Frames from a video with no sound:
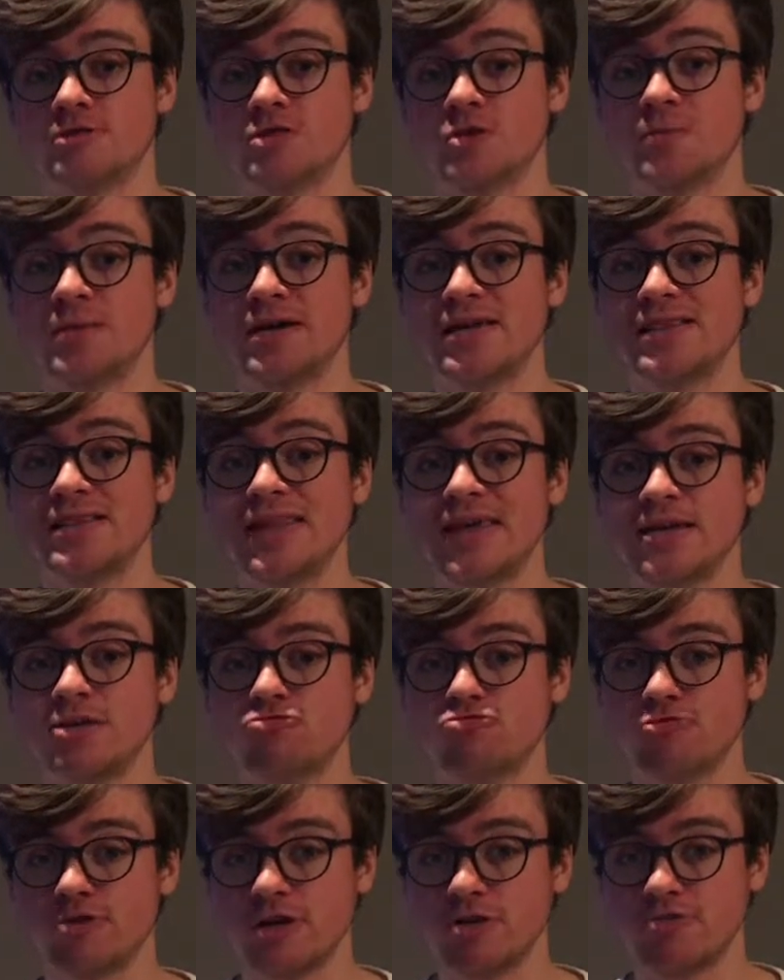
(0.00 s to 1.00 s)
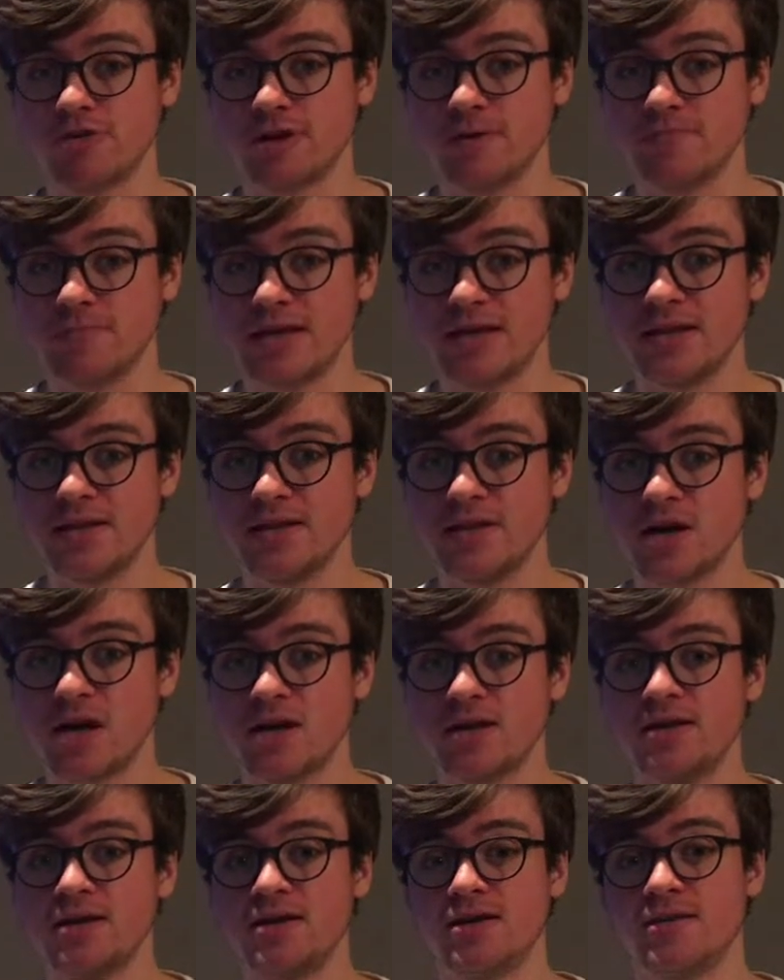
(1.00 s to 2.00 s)
So by light rear, I mean
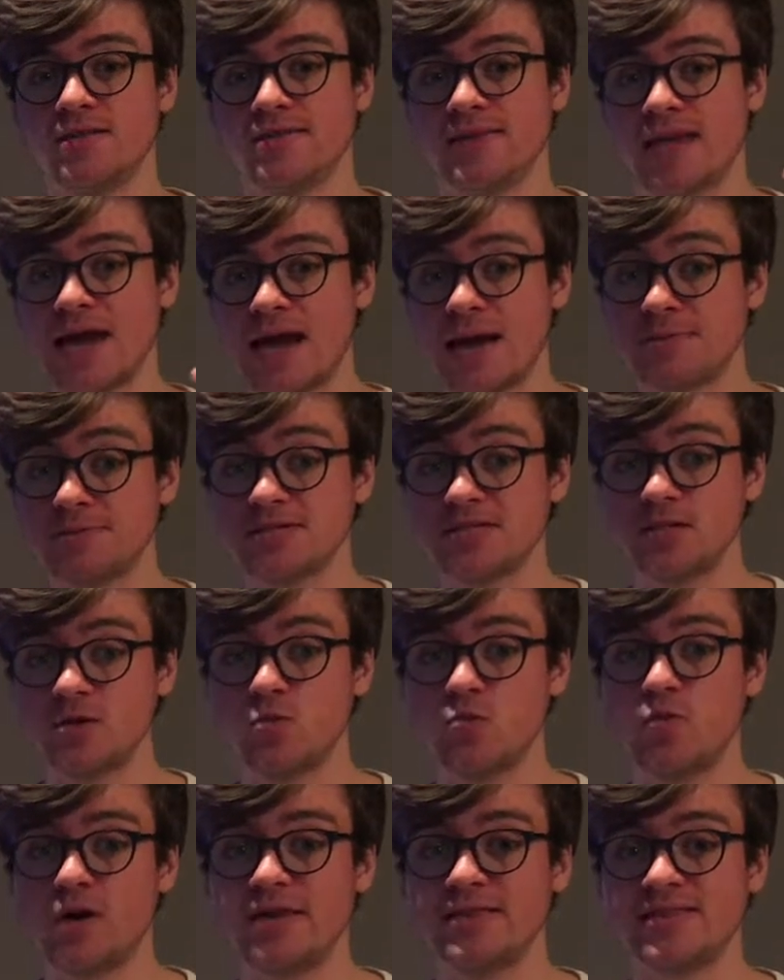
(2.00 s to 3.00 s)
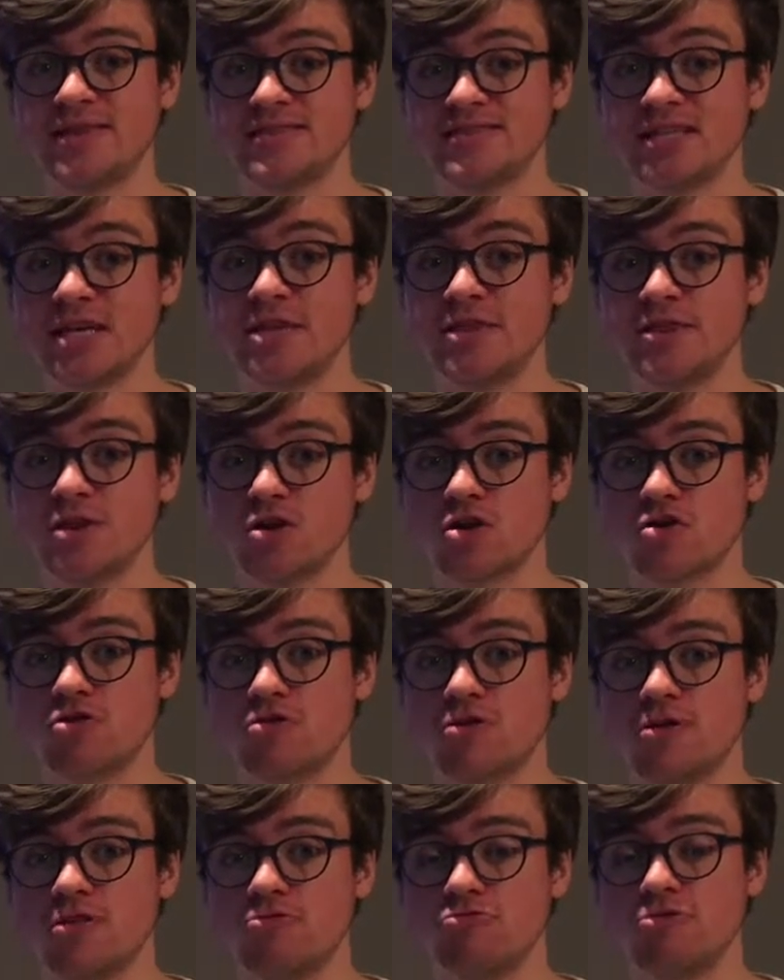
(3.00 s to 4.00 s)
not the absolute weight that's in the
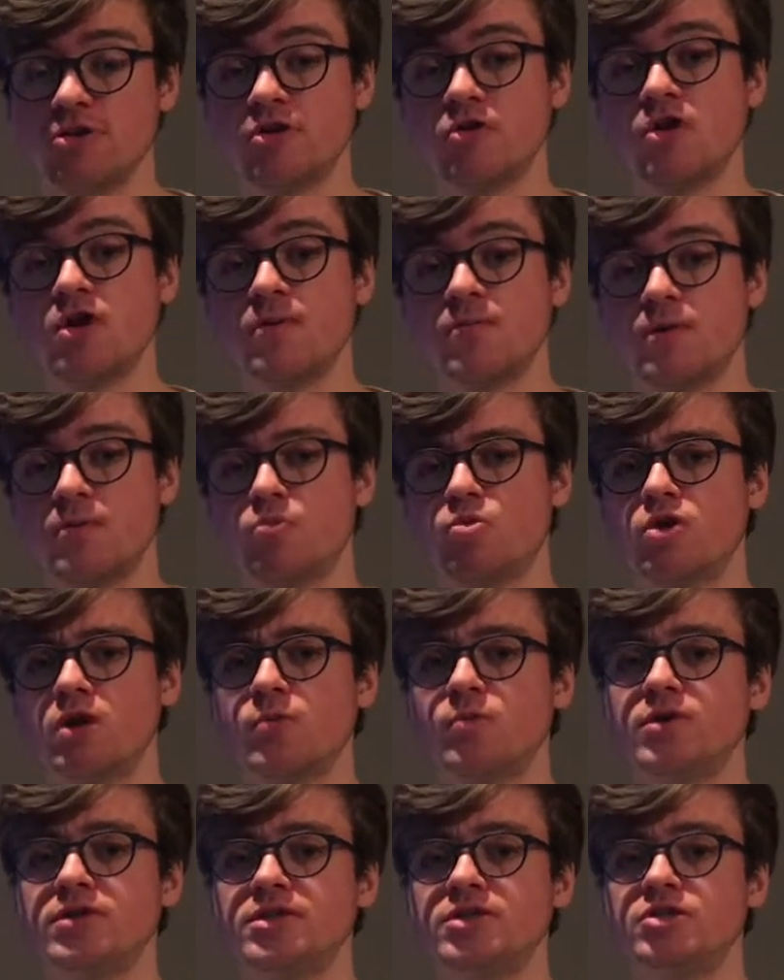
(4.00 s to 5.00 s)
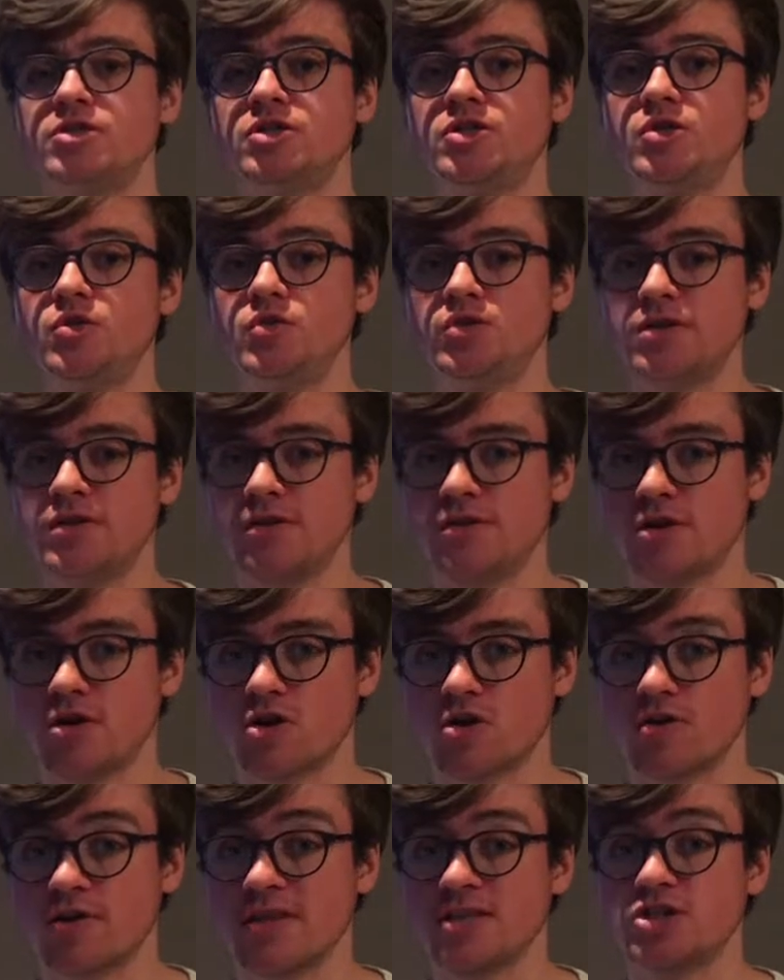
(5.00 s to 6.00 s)
car on the rear, but what would you do to the
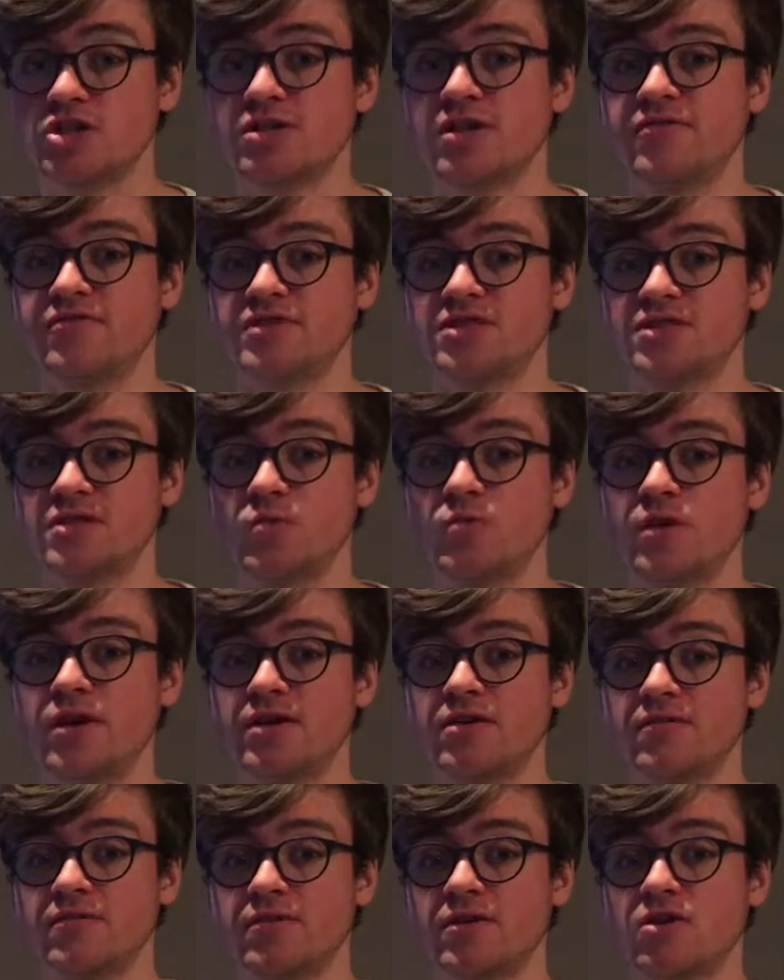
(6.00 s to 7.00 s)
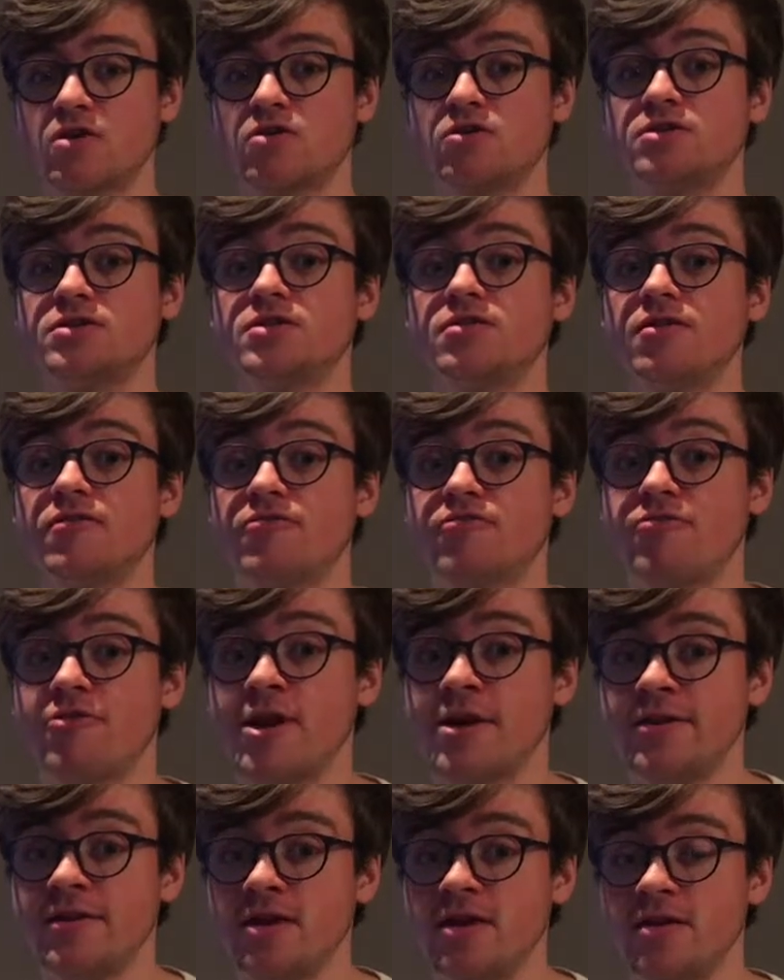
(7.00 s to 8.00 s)
car that shifts the weight of the car to the
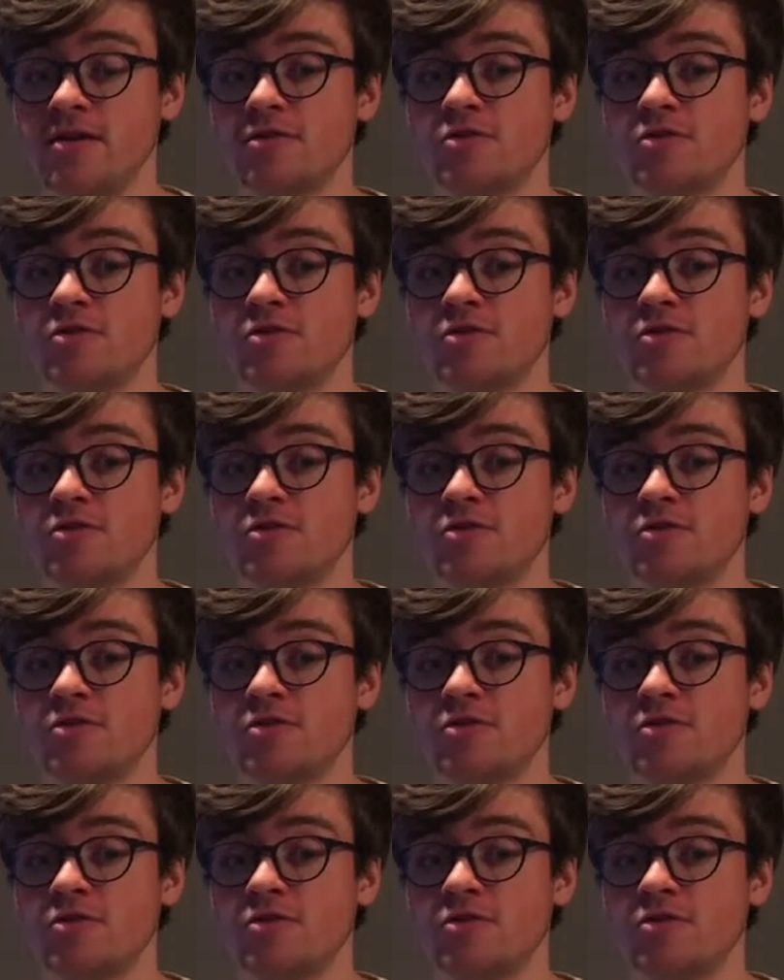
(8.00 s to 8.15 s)
front,